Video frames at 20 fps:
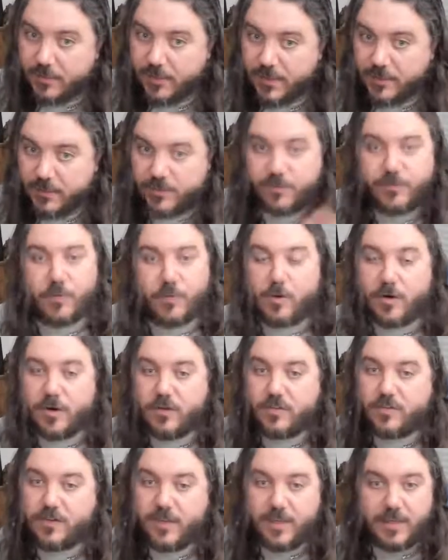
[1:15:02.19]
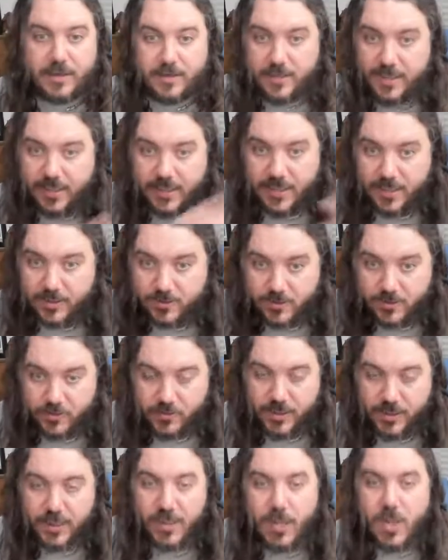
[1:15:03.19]
It's for us in
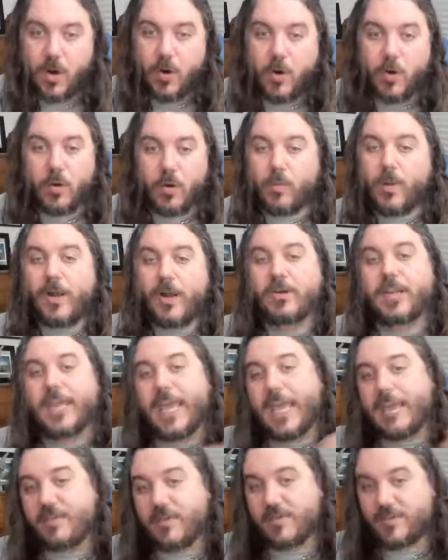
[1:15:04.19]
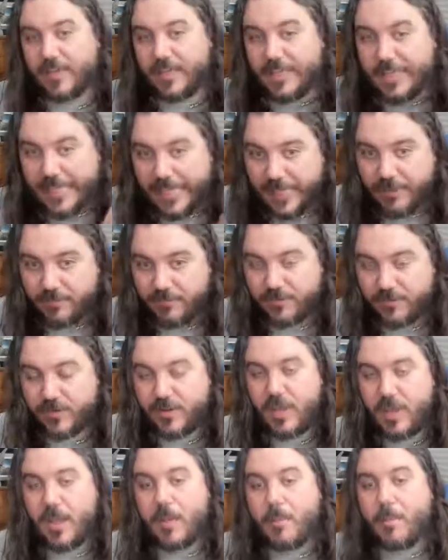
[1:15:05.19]
history. Orwell gave us a gift
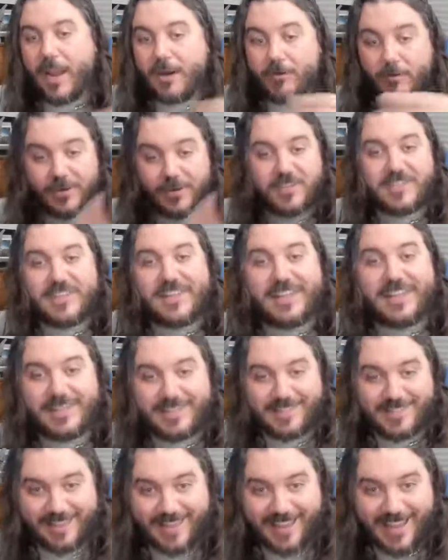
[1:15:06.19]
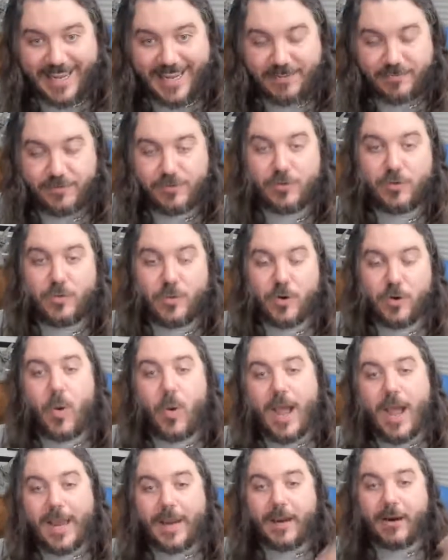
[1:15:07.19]
by risking his life to
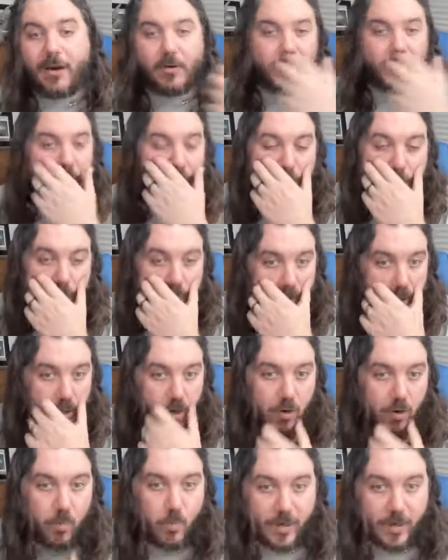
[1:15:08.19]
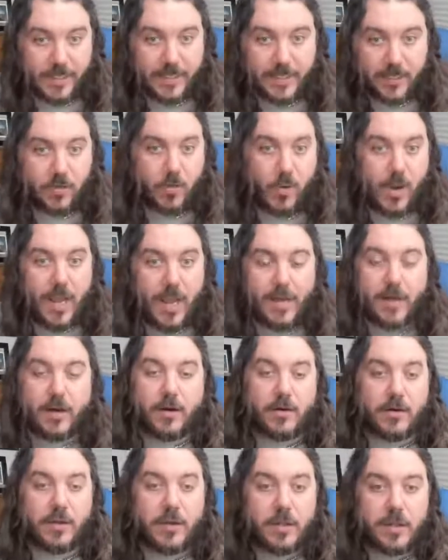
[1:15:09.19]
acquire, what he
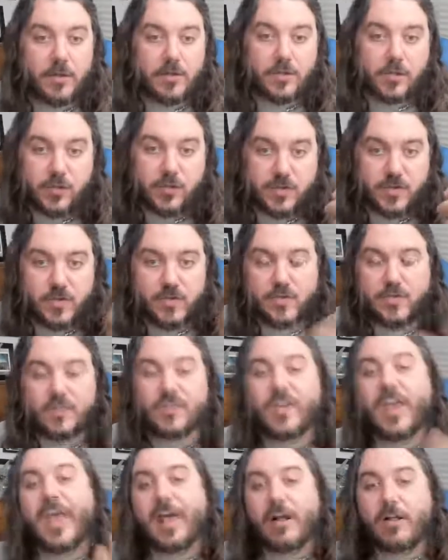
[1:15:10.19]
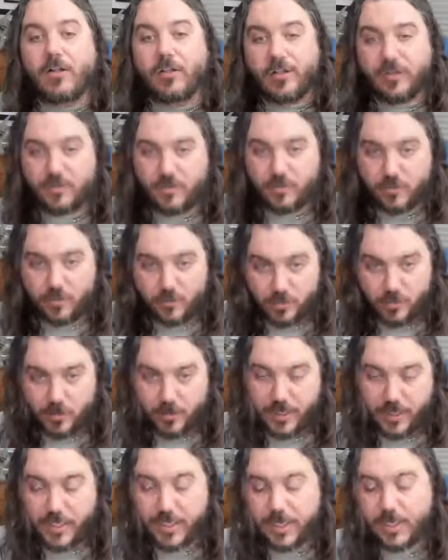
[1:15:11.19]
acquired to tell this
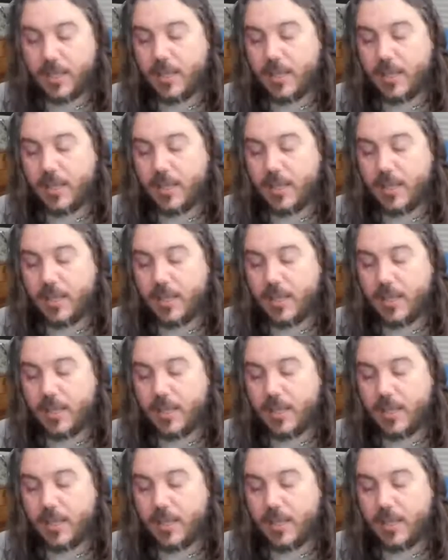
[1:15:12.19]
story.